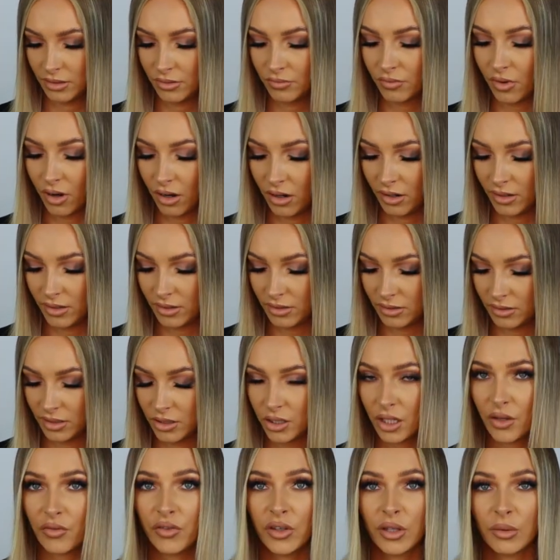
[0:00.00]
Right,
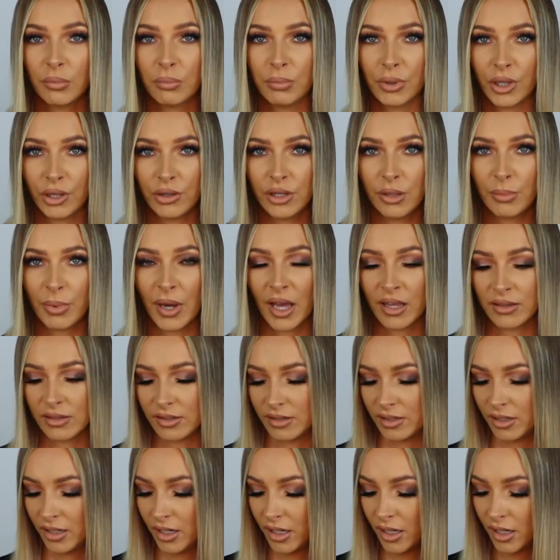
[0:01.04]
so if you poo your
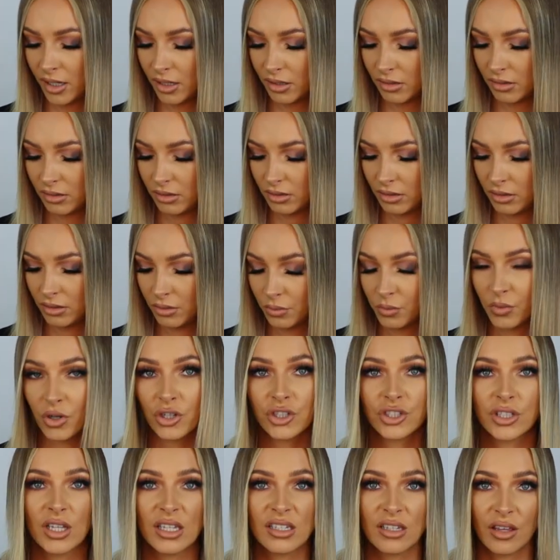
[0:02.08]
pants in it,
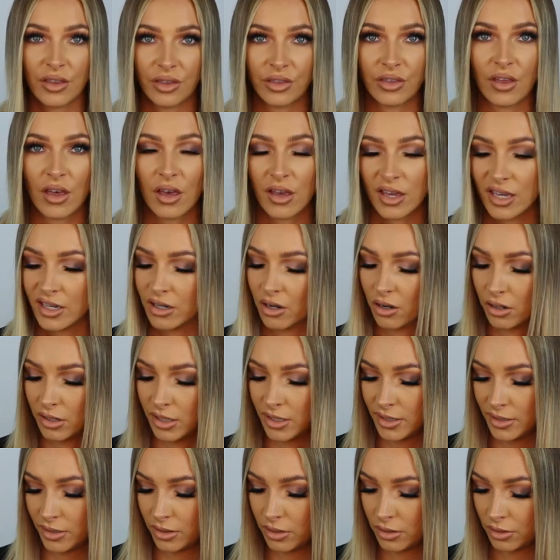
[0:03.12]
wash this at 30,
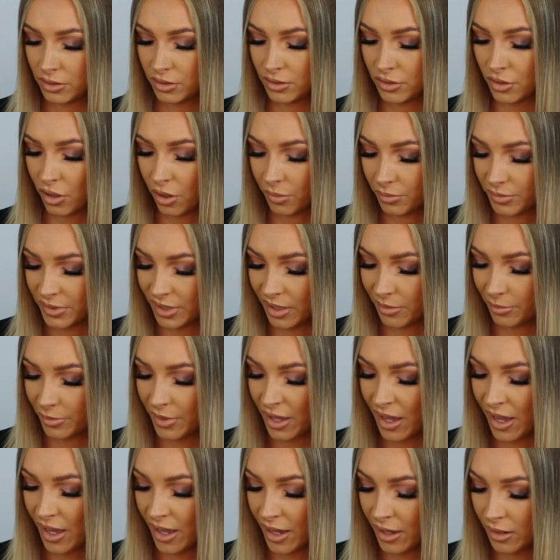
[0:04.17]
guys. Top tip
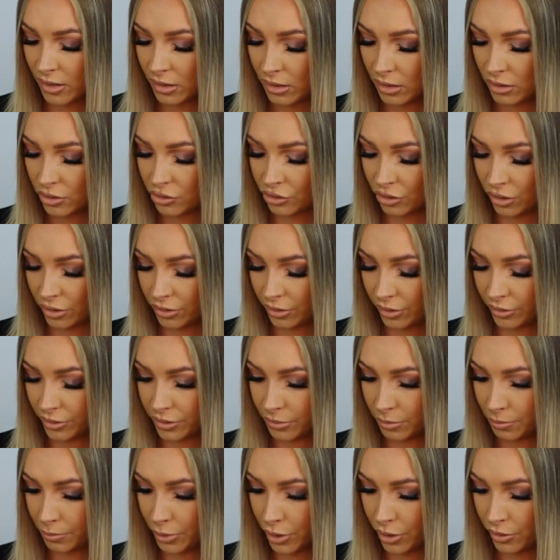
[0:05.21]
there, try not to
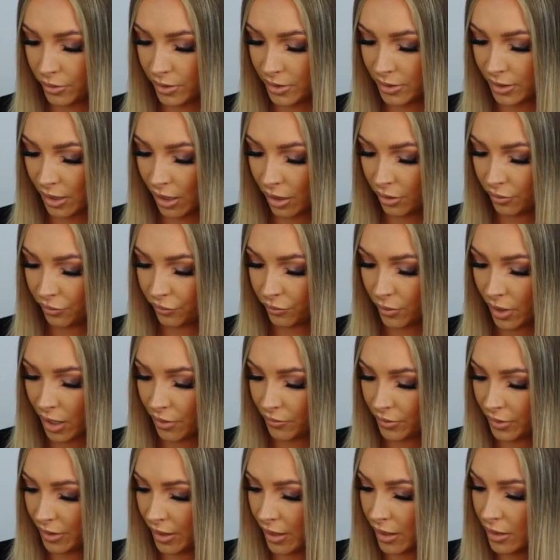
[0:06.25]
poo yourself
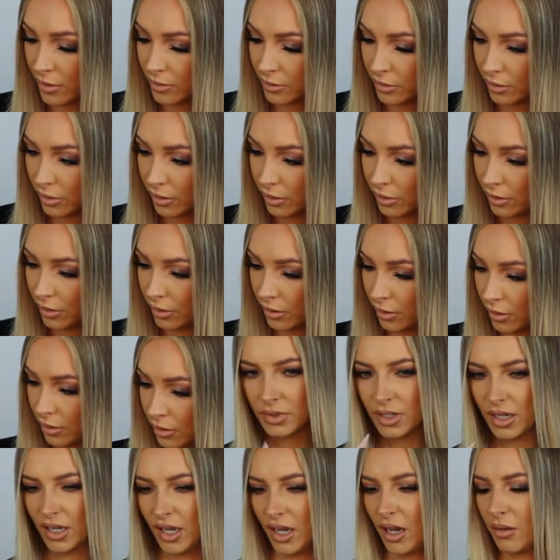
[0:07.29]
wearing this.
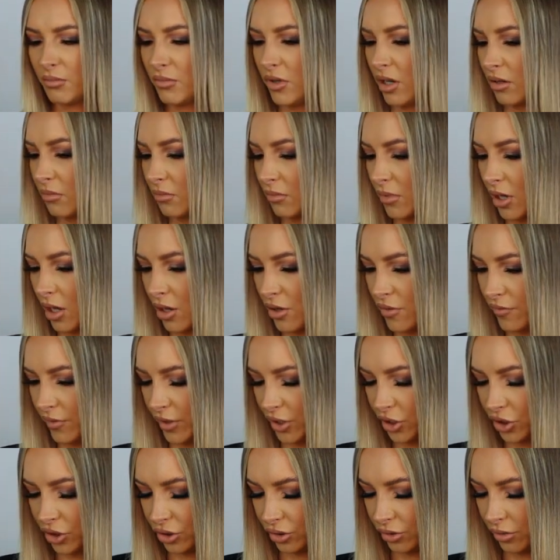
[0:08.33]
Yeah, I'm not
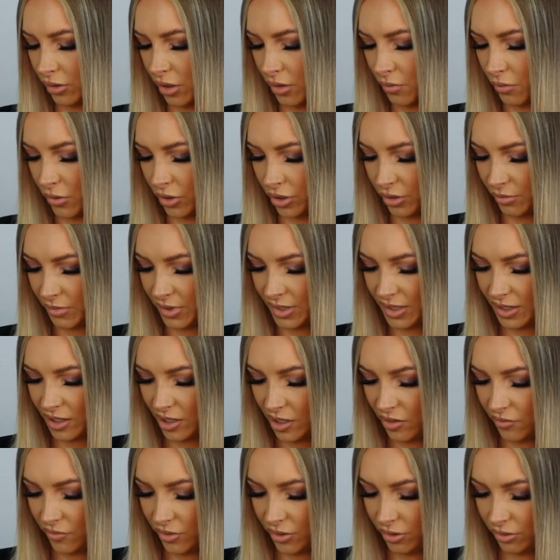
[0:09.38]
overly sure on what the
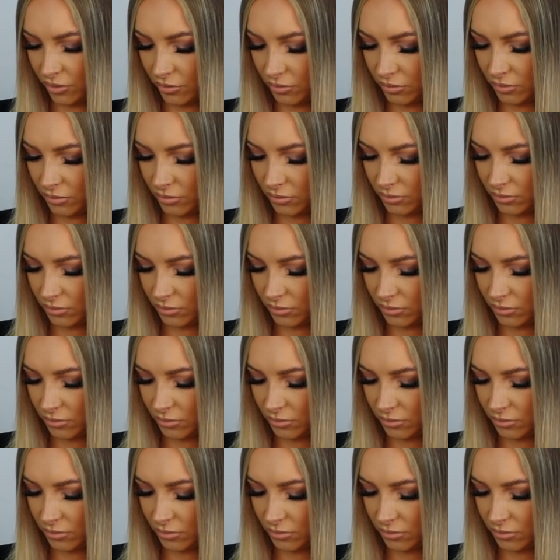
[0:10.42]
material